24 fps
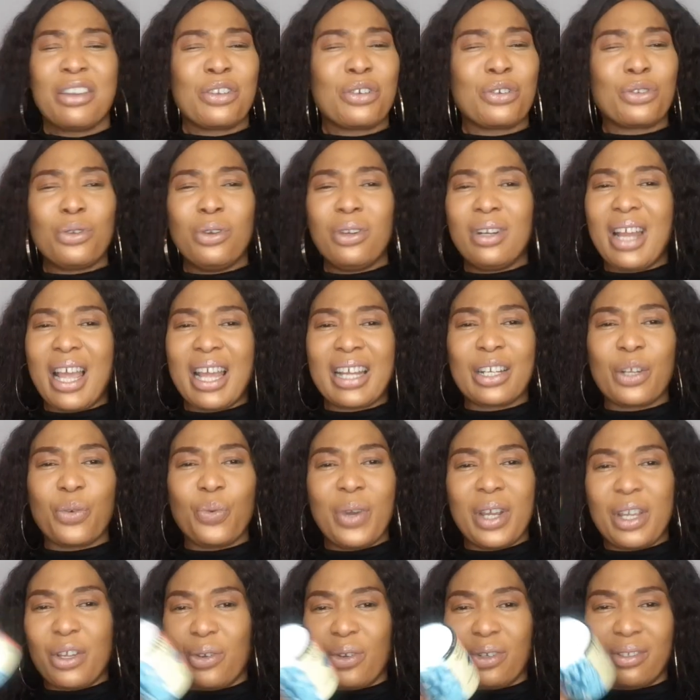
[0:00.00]
You don't like the
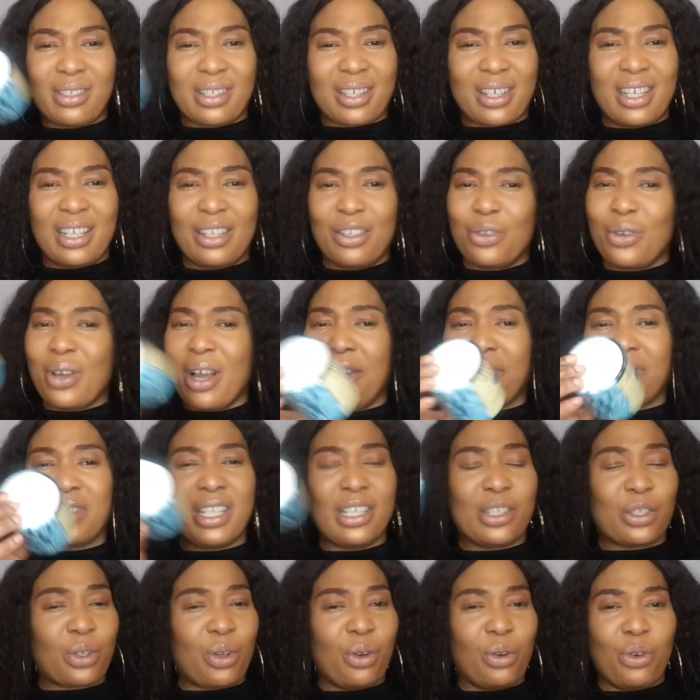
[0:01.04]
way your skin, you have
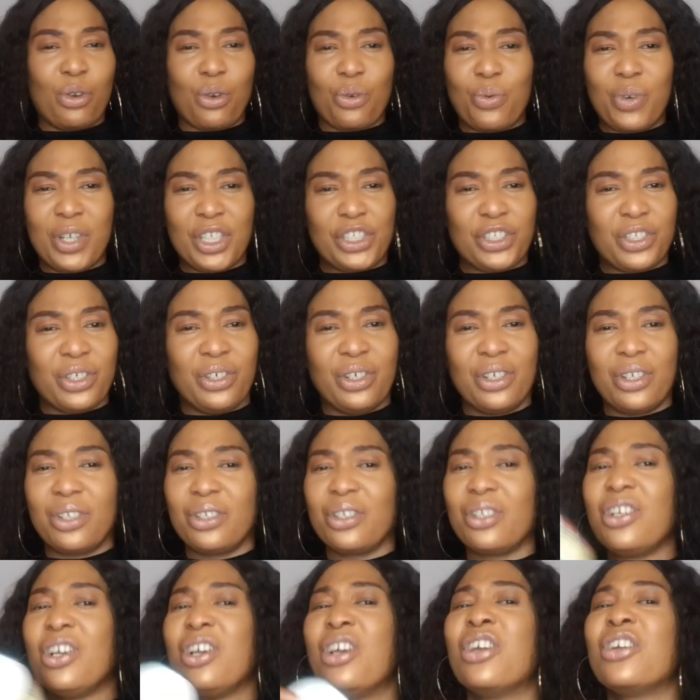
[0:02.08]

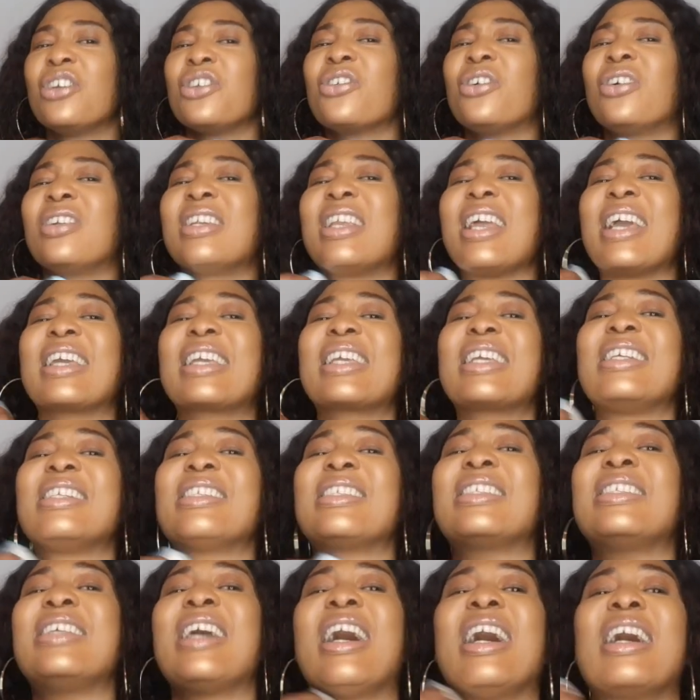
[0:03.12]
discoloration, your neck
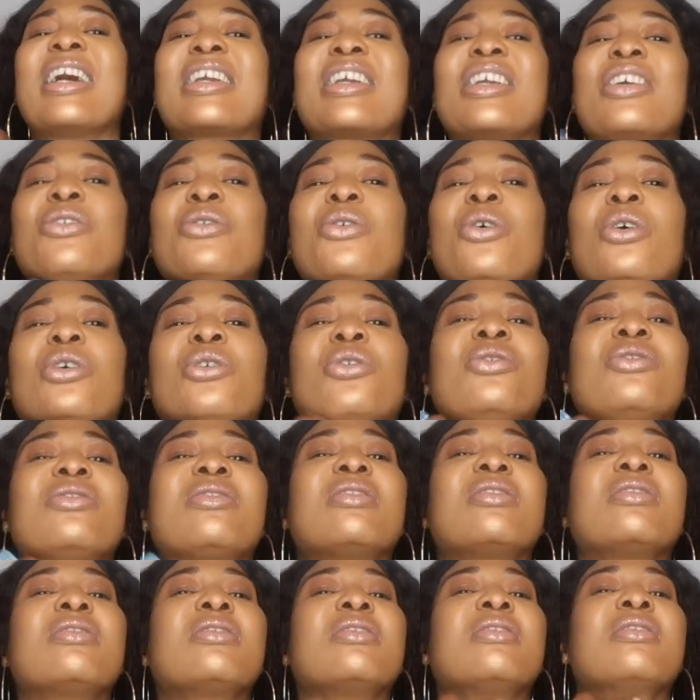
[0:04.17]
is dark, you know
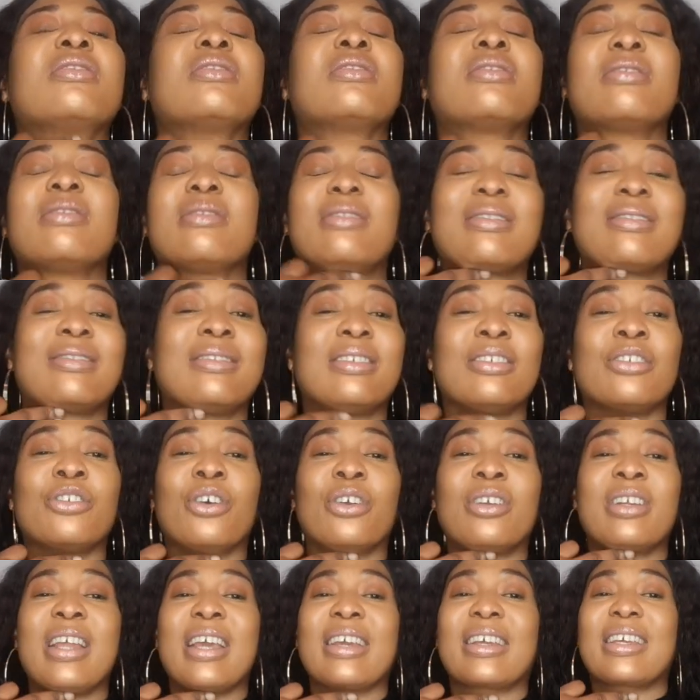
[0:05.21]
those,
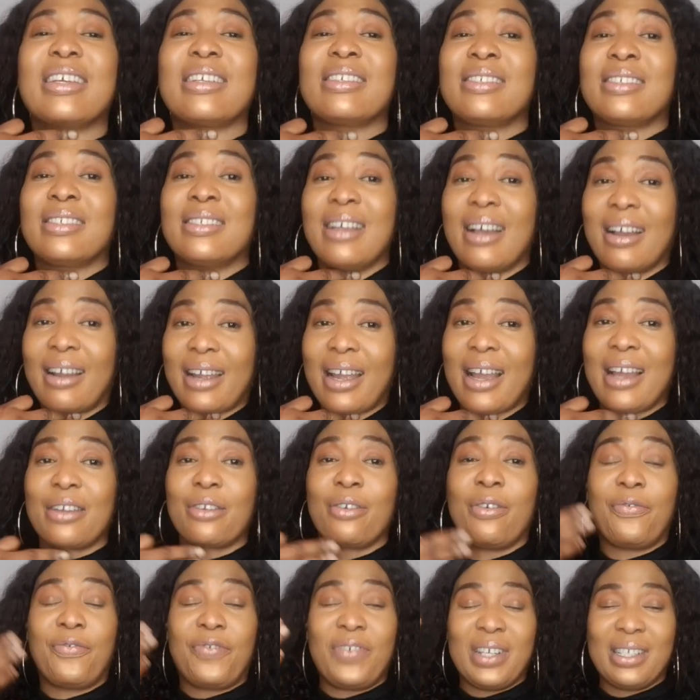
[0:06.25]
your neck is darker,
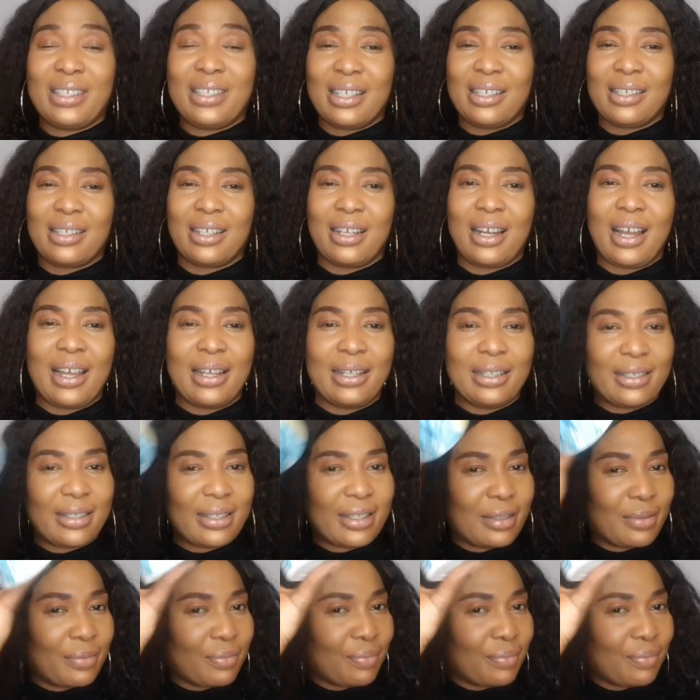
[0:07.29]
your face is light.